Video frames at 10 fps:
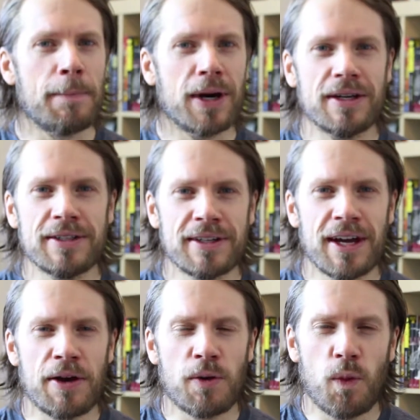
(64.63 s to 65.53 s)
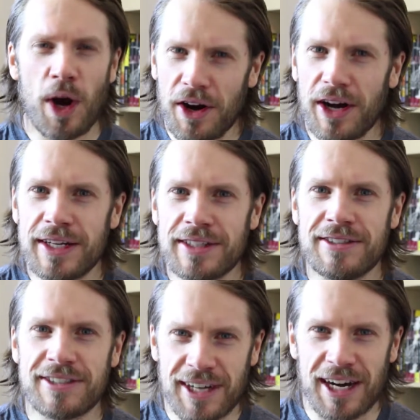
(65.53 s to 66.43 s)
But when
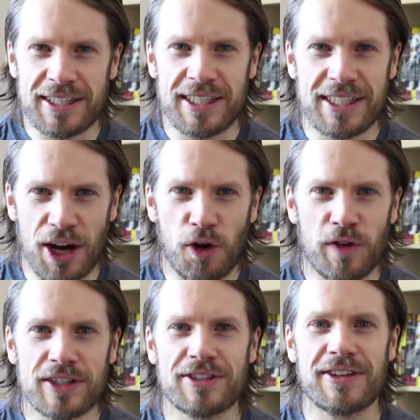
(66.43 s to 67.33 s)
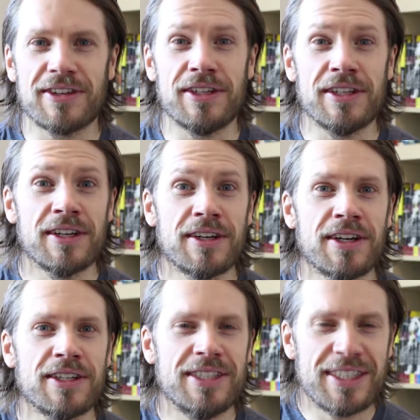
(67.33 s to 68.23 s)
I started to delve into the
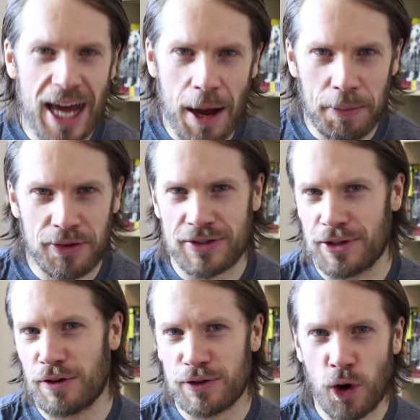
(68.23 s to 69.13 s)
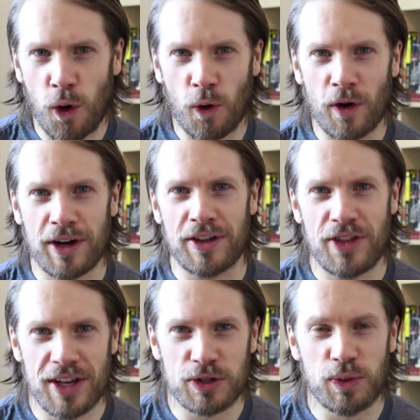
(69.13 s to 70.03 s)
depths of Quora
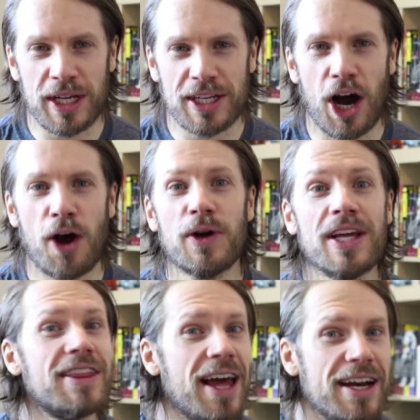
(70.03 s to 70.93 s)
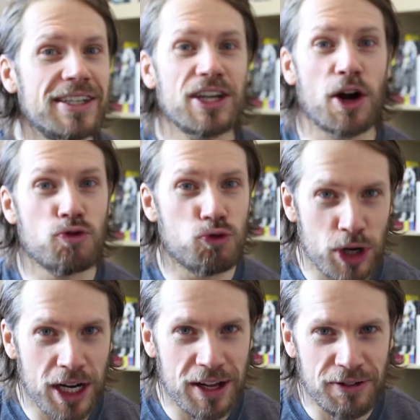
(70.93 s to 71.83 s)
this week, only then did I
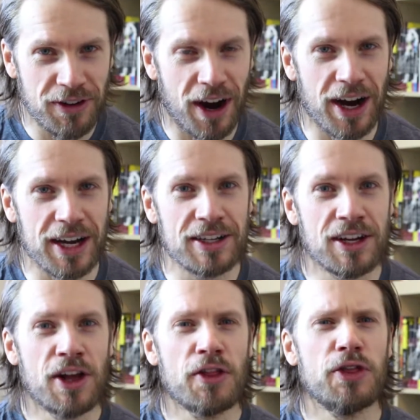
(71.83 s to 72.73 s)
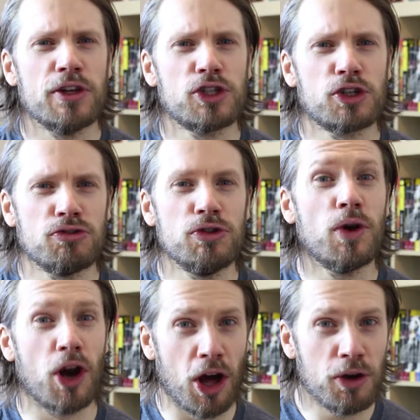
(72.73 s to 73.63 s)
really find the
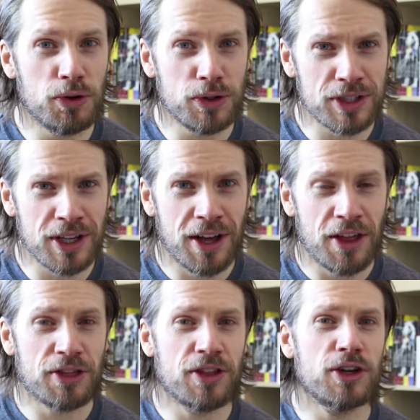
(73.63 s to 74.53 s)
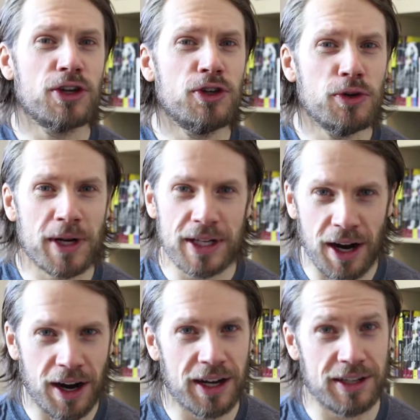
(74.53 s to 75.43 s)
true lows that
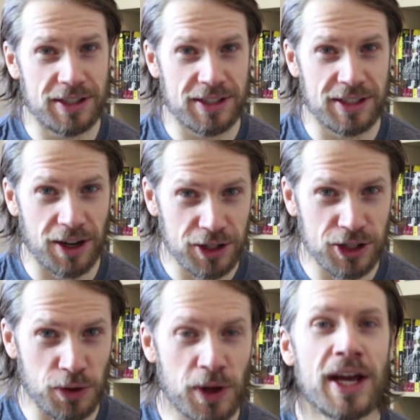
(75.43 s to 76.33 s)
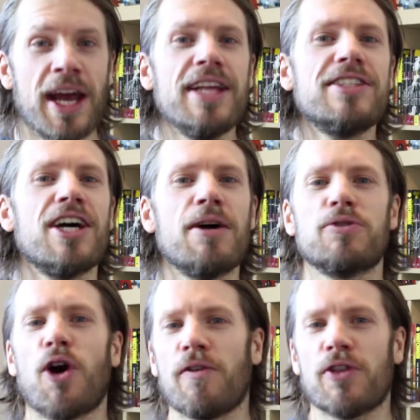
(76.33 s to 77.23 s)
humankind has sunk to in
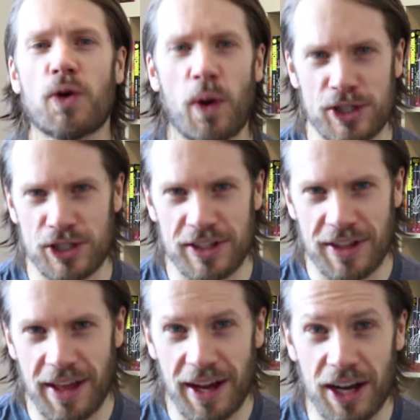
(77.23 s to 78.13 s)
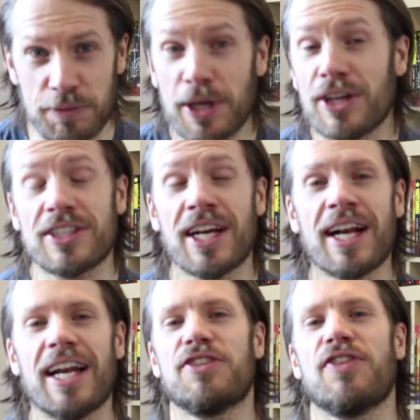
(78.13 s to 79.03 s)
terms of the questions that they ask. Because
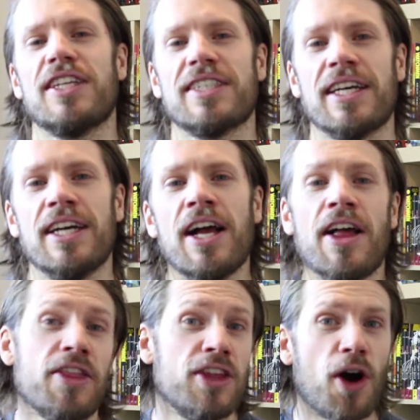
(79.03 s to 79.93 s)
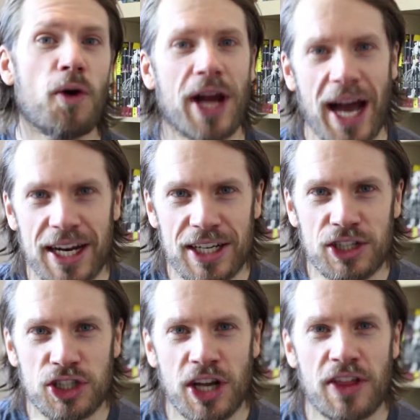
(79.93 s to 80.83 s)
let's face it, the old
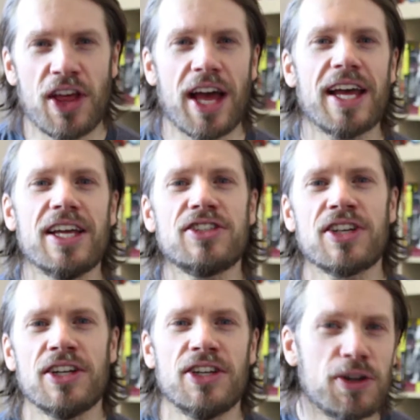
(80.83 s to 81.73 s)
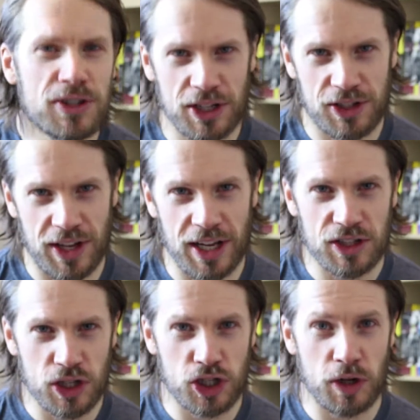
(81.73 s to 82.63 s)
adage, there is no such thing
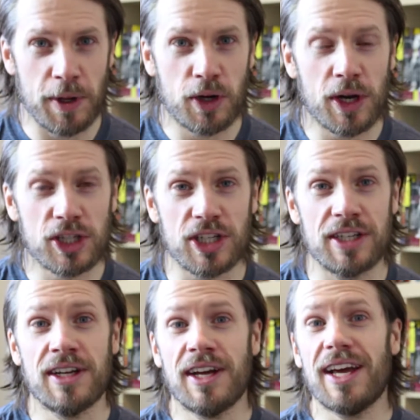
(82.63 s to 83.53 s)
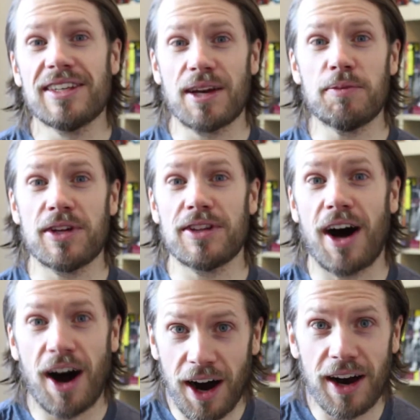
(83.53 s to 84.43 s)
as a stupid question, is something
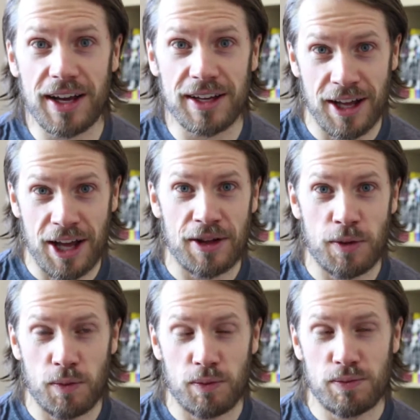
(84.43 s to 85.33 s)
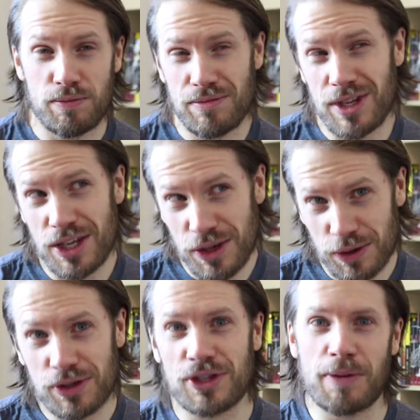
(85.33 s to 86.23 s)
that I
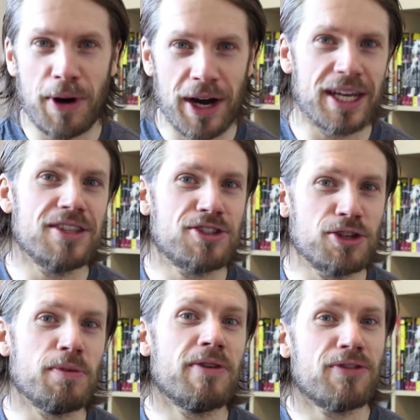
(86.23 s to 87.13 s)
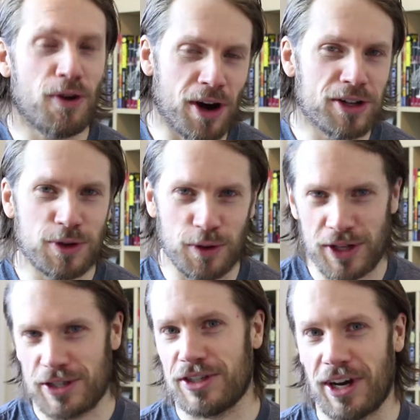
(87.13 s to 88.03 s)
used to buy into before I saw
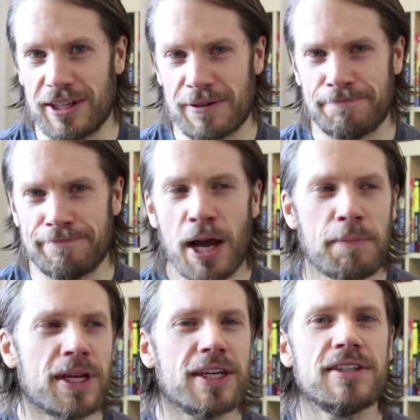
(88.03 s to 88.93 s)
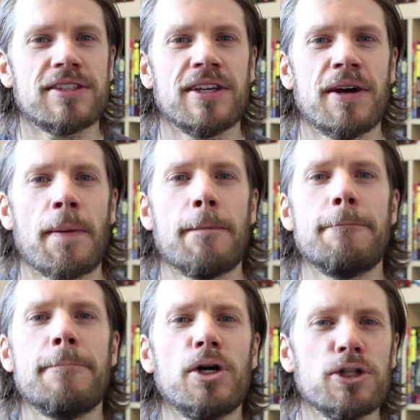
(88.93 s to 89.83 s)
this site. Because
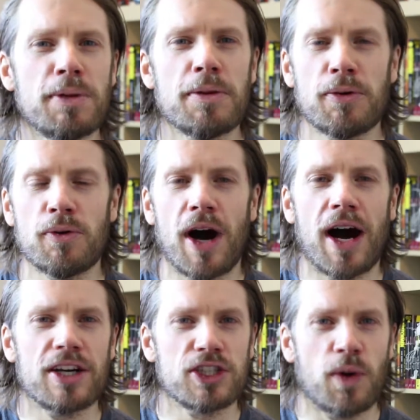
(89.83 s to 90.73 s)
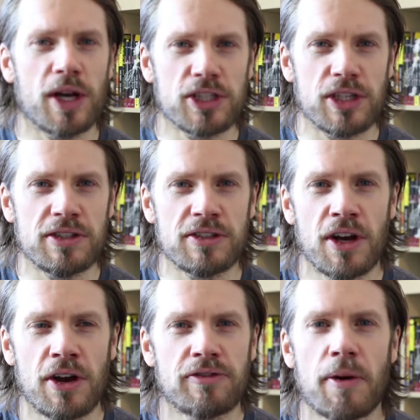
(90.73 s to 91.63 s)
most people ask
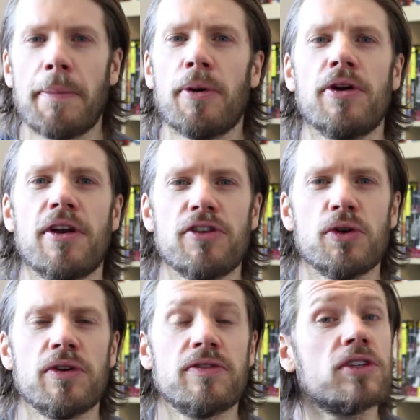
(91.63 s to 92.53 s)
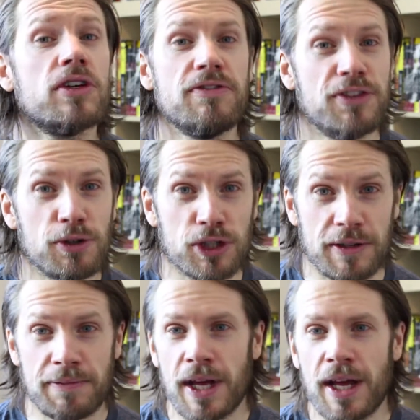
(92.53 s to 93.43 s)
questions from a point of view of confusion.